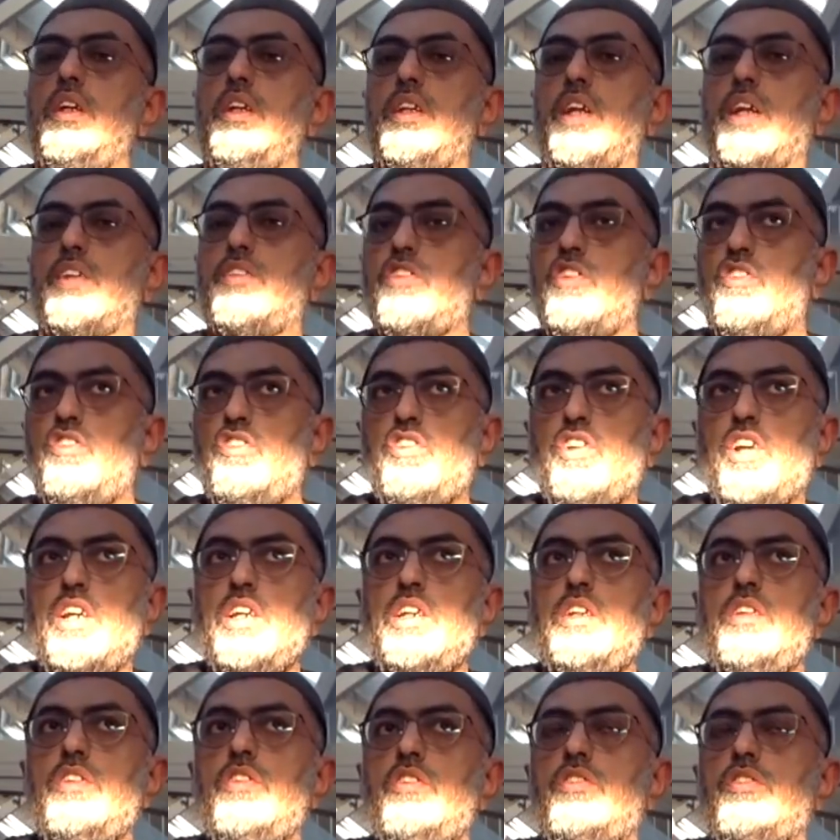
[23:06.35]
That's a
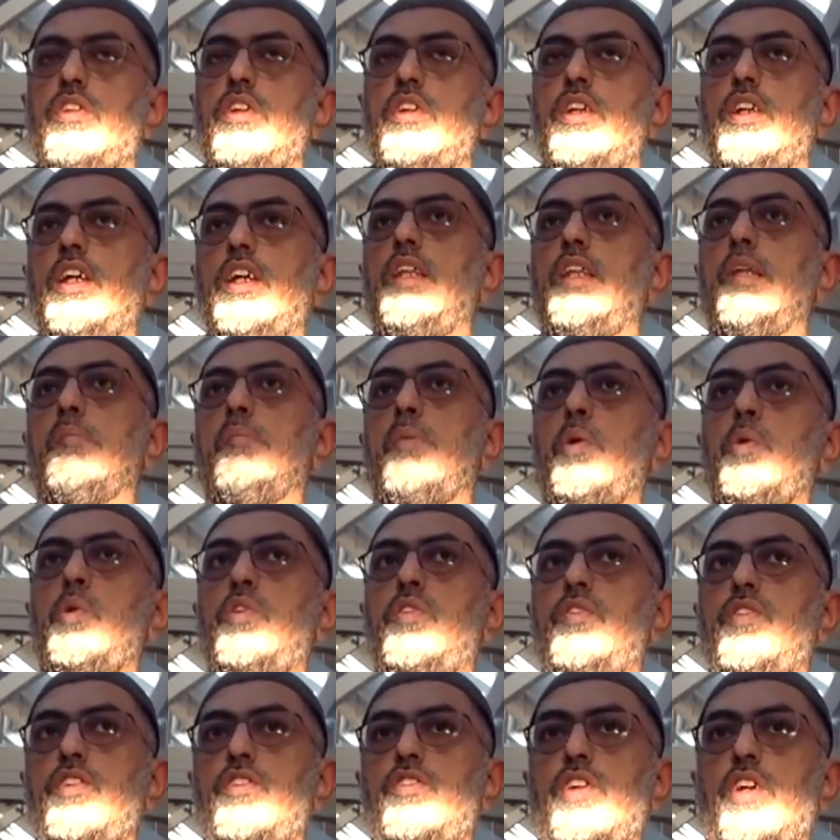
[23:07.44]
change in the mode
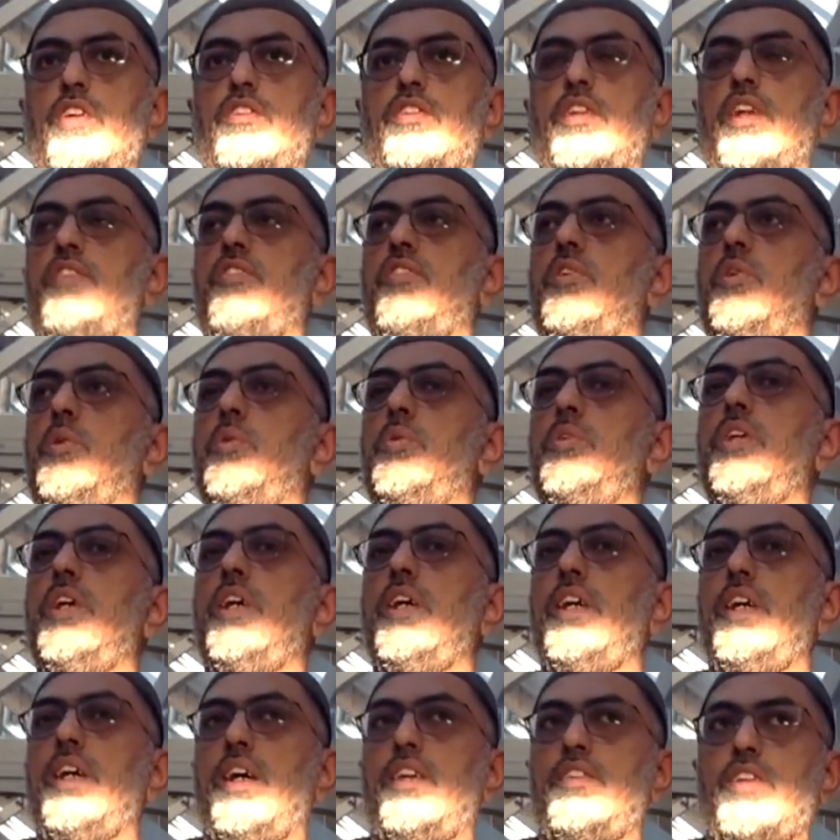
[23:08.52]
of address. That's known
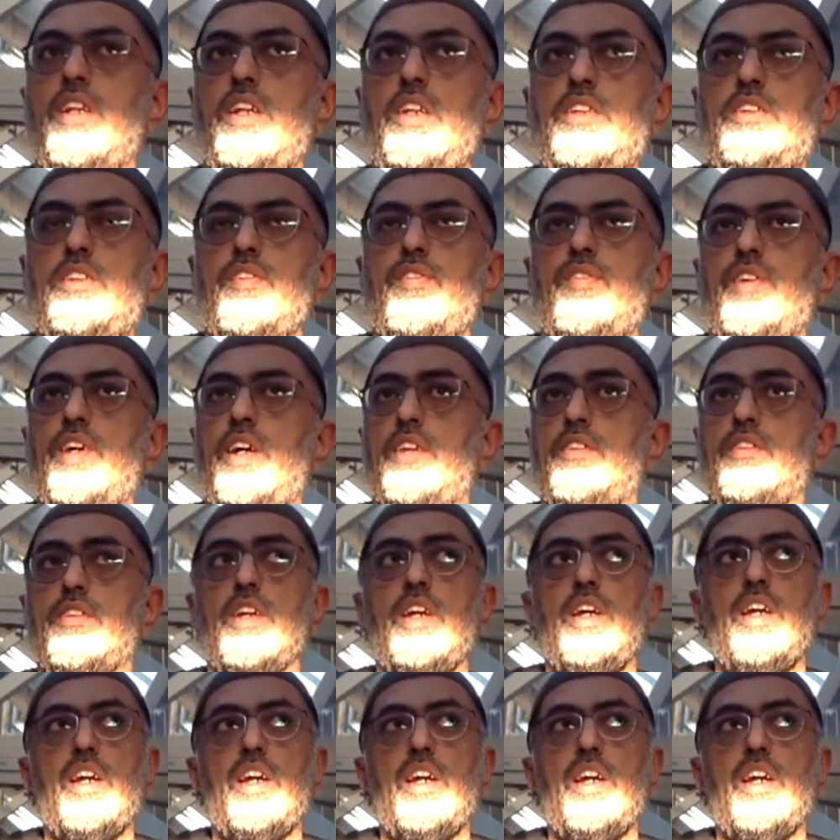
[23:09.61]
as iltifat.